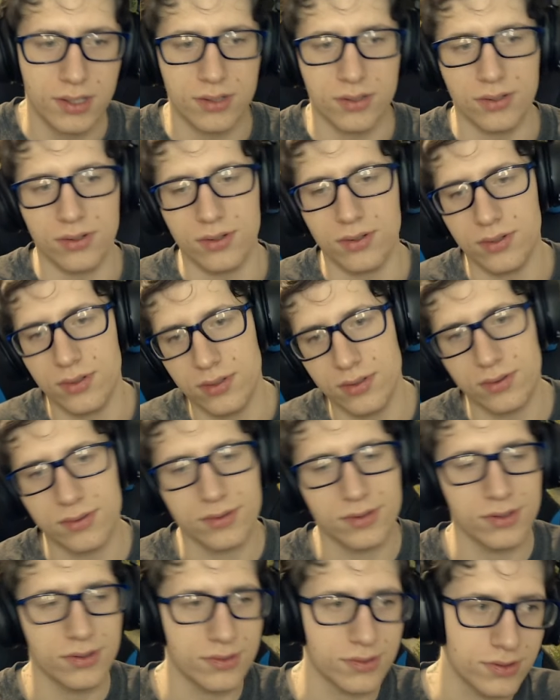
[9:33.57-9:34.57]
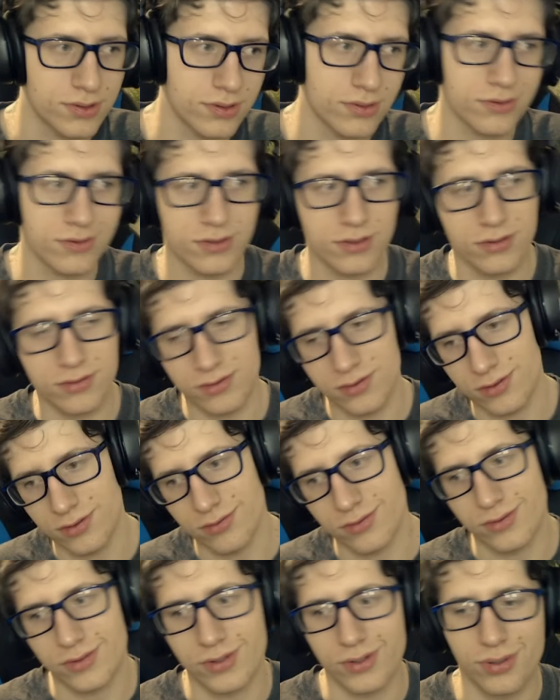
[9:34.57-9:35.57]

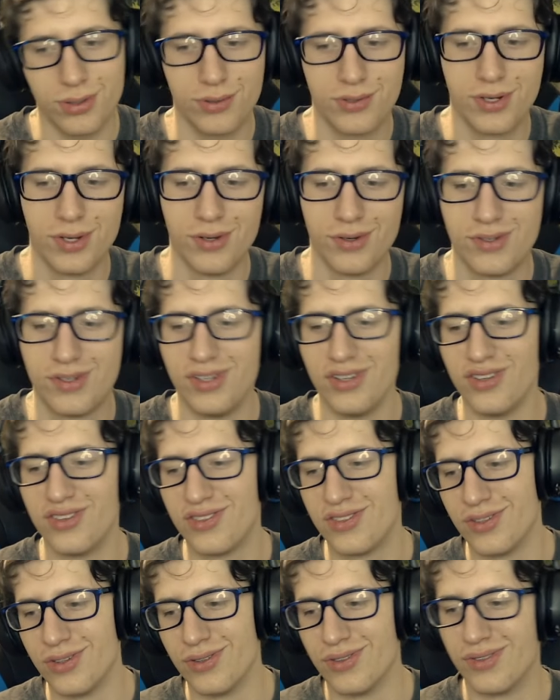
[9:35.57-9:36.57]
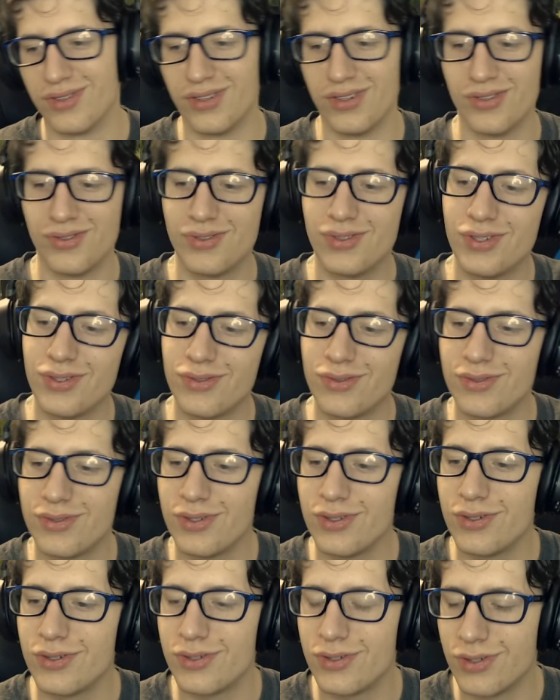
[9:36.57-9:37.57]

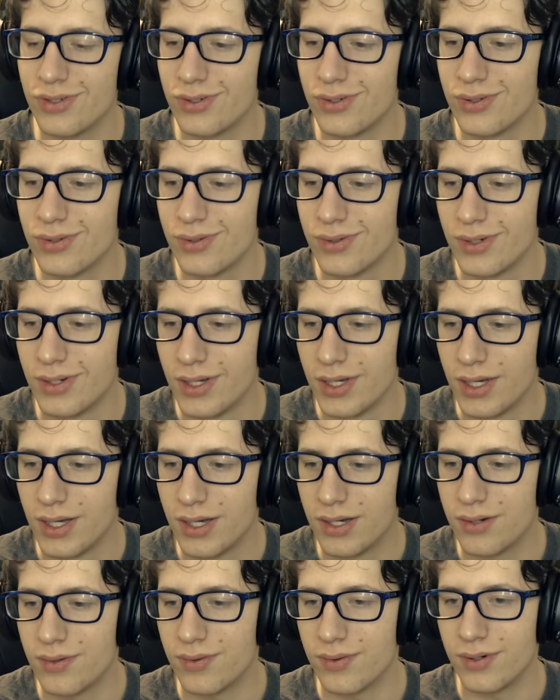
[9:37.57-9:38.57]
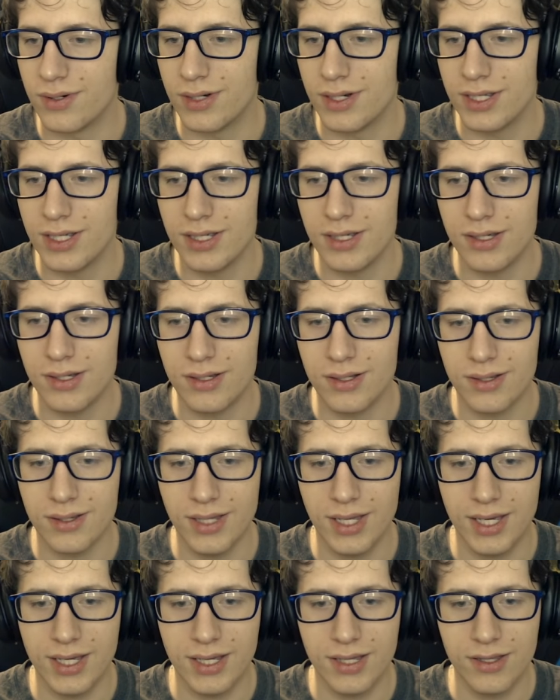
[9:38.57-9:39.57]
Do-do-do-do-do-do-do-do-do-do-do-do-do. We're
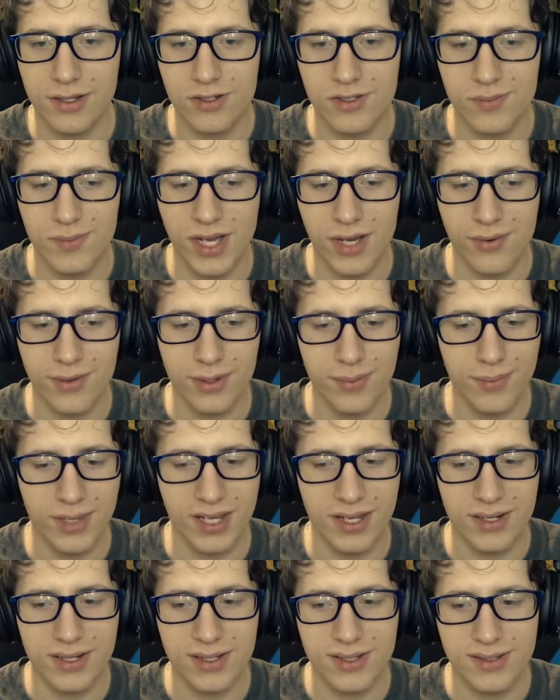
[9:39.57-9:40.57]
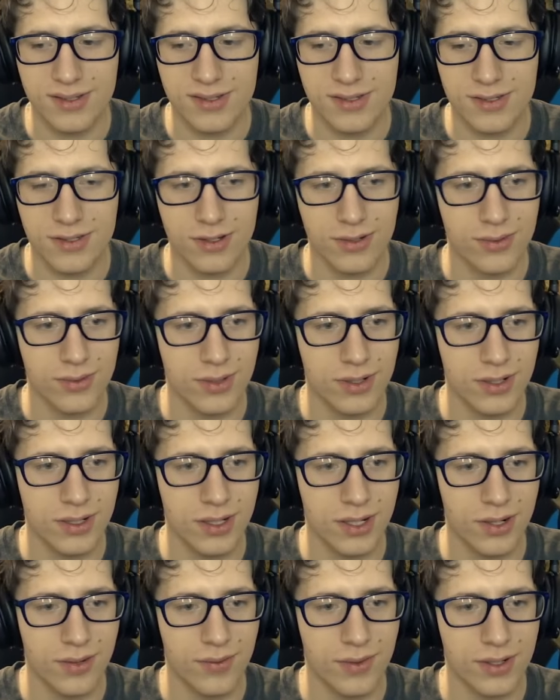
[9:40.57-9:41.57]
healing, and there's mountain bandits, so we're
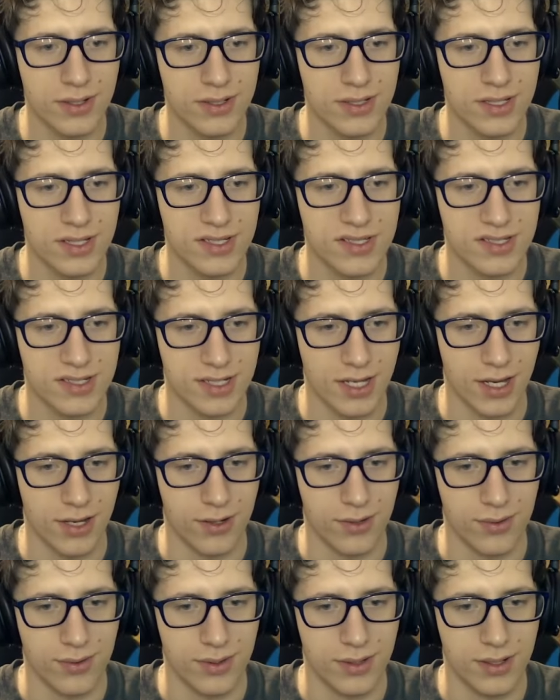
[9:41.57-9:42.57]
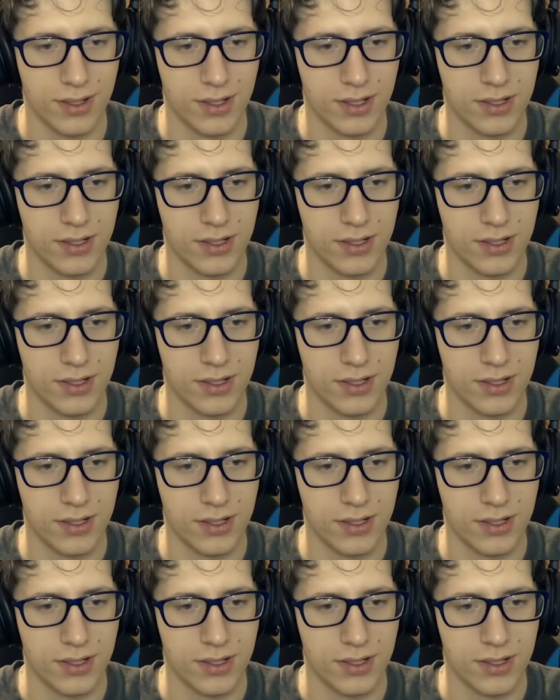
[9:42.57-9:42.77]
gonna run to this town.